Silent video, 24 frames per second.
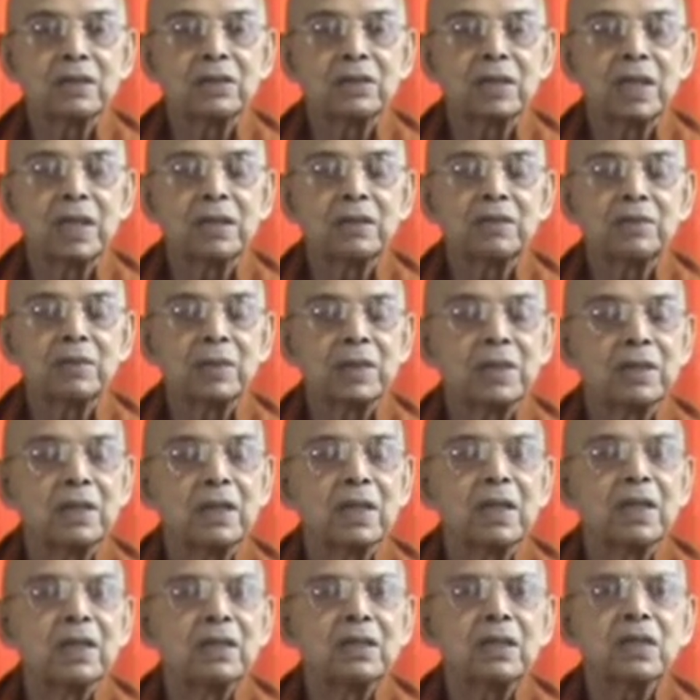sense, but
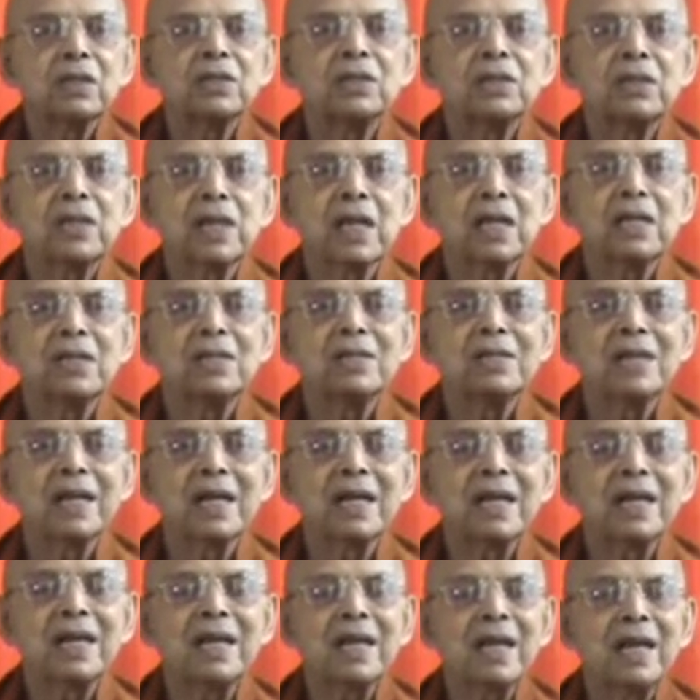just
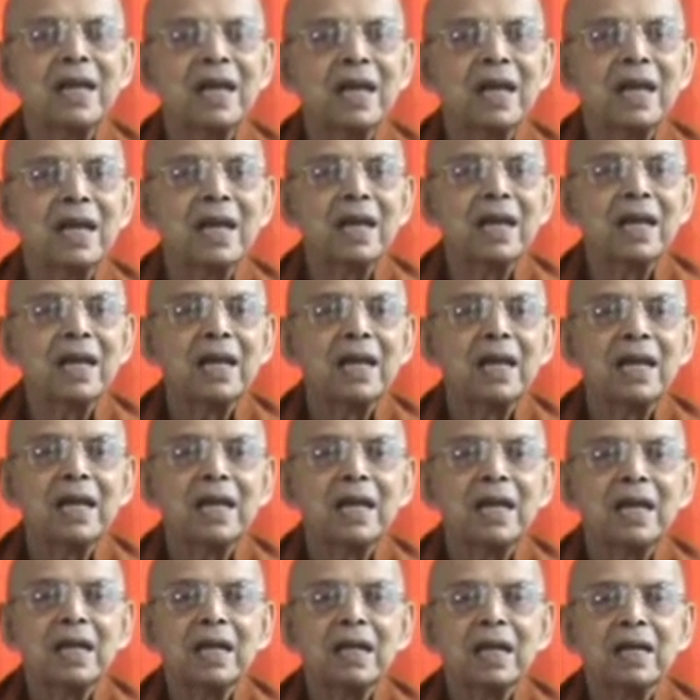sensory,
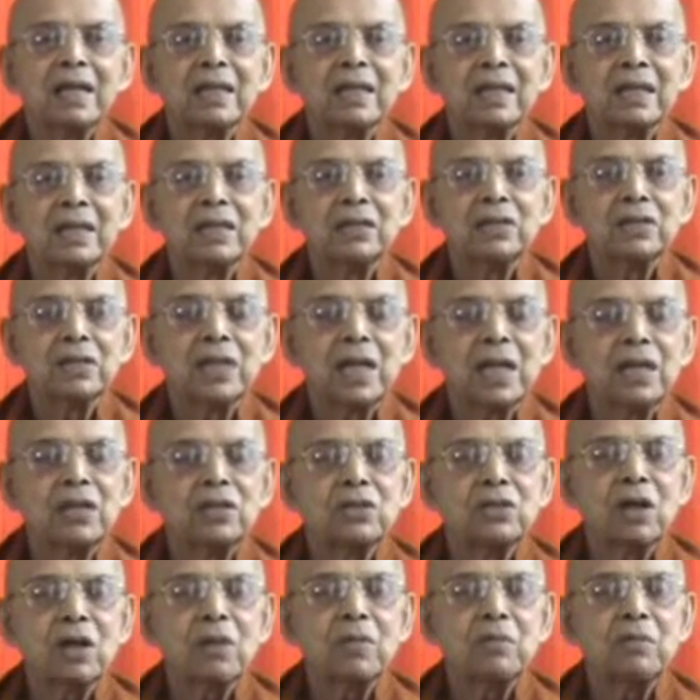the
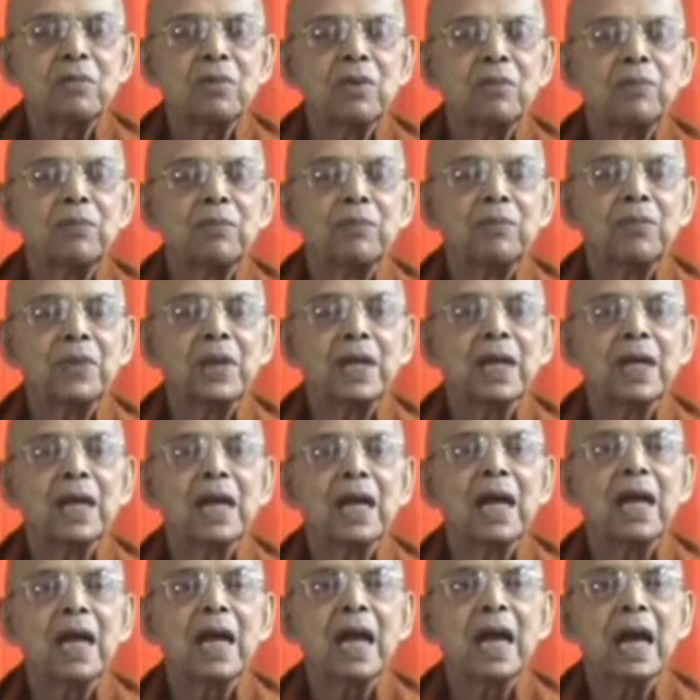sense of being
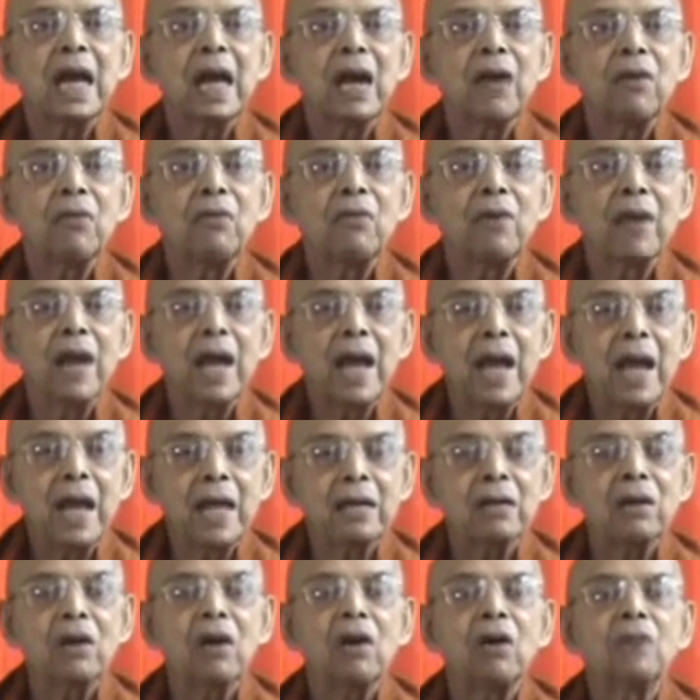
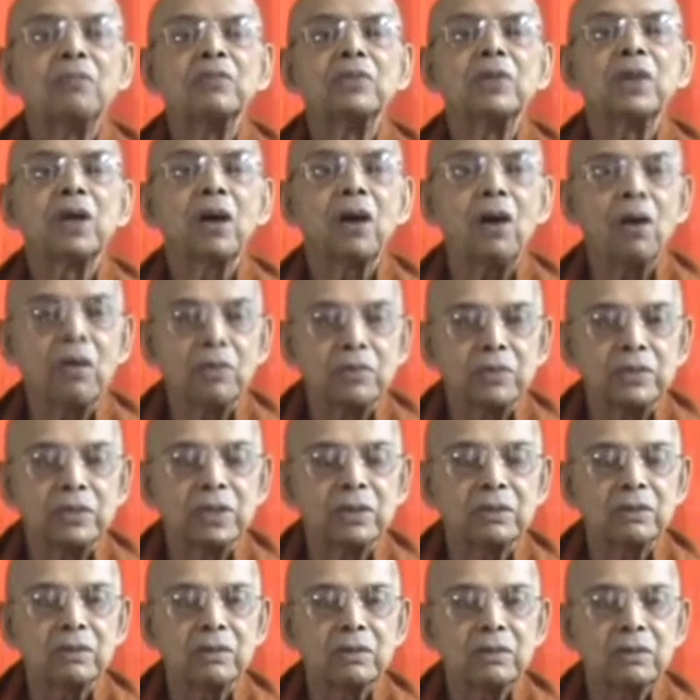aware of the
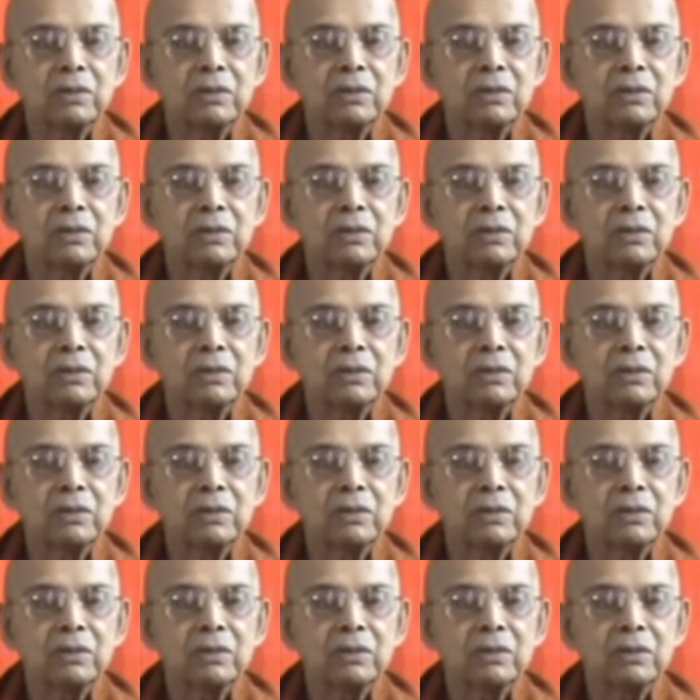object,